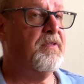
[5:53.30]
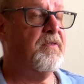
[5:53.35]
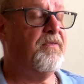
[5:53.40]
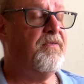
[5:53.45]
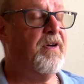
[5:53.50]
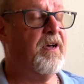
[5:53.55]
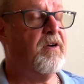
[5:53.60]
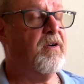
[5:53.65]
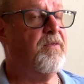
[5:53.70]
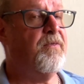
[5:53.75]
The
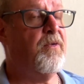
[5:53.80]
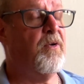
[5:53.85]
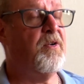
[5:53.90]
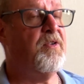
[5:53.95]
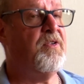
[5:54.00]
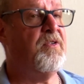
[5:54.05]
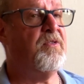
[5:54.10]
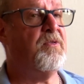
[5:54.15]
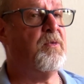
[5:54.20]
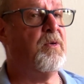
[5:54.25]
federal
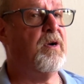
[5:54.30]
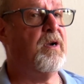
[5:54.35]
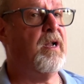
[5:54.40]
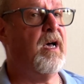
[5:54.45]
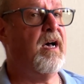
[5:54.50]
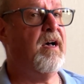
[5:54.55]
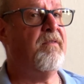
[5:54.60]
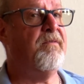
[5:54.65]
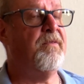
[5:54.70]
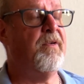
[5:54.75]
forces were
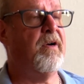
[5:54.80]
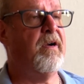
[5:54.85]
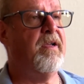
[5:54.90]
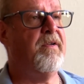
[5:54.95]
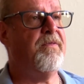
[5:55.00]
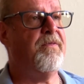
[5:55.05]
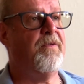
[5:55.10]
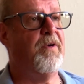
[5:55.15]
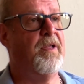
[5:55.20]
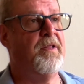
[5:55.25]
not very
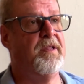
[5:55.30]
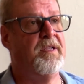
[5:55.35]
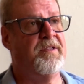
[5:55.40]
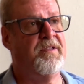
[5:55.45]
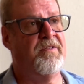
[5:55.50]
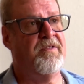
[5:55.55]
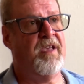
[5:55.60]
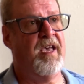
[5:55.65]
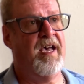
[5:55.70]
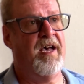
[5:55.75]
friendly
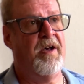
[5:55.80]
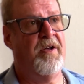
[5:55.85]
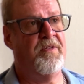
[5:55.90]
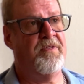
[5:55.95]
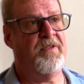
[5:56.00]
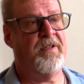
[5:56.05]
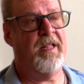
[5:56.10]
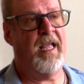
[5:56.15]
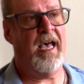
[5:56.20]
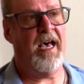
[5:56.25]
to
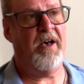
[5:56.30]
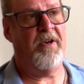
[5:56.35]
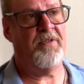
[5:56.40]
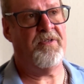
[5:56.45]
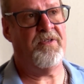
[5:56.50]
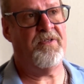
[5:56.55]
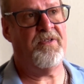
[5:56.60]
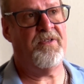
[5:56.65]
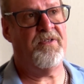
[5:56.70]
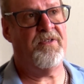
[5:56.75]
towns and
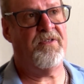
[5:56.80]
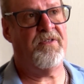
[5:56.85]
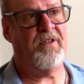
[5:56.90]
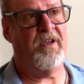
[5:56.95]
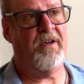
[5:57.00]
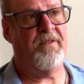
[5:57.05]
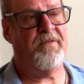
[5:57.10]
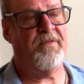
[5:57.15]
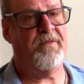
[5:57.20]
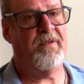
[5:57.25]
houses and
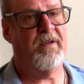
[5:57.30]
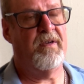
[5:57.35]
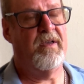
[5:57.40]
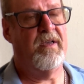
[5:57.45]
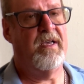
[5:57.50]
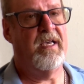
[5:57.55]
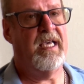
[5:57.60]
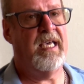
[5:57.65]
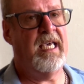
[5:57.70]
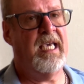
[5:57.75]
stuff,
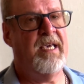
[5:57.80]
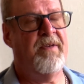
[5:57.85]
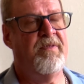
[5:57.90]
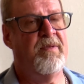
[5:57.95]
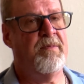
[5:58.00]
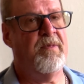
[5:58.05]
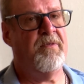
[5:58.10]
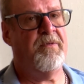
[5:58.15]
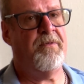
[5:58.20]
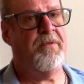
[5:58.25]

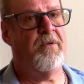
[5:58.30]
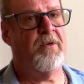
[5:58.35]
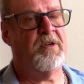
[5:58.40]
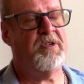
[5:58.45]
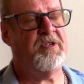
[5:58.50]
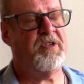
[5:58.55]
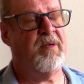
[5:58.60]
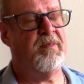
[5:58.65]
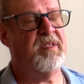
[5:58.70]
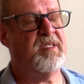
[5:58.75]
even before
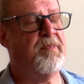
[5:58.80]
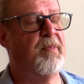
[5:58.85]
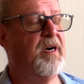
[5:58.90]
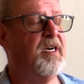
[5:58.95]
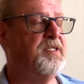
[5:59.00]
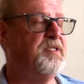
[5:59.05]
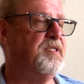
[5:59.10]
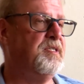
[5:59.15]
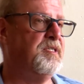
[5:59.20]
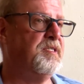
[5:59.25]
Sherman's
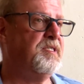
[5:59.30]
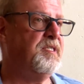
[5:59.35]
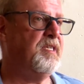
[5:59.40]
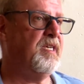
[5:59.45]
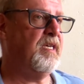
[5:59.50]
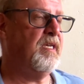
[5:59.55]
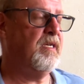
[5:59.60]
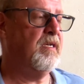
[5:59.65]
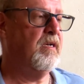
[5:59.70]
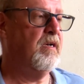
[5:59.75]
march to the
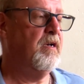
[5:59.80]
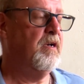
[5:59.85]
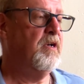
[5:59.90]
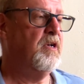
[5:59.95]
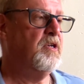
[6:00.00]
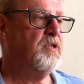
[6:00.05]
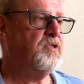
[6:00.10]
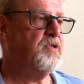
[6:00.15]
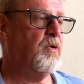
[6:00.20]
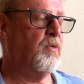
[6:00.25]
sea.
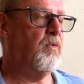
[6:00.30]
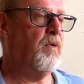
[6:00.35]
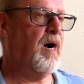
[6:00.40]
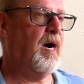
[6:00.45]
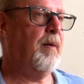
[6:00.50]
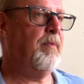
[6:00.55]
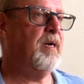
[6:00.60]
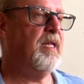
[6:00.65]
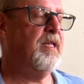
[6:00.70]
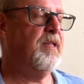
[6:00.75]
So
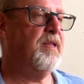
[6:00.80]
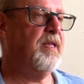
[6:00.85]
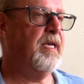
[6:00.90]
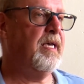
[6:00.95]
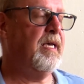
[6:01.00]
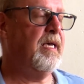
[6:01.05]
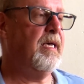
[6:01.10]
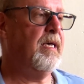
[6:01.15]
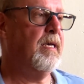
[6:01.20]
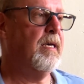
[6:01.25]
Robert E.
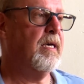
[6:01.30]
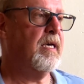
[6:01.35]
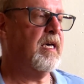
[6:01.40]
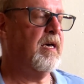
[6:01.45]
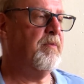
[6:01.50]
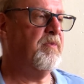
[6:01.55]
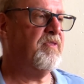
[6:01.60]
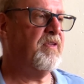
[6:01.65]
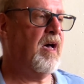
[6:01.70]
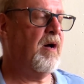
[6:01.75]
Lee
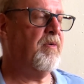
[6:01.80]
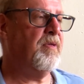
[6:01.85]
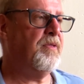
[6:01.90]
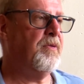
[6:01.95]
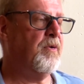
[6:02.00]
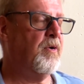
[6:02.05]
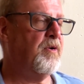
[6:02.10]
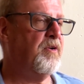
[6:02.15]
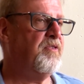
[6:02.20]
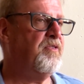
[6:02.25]
comes out with
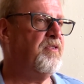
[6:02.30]
an order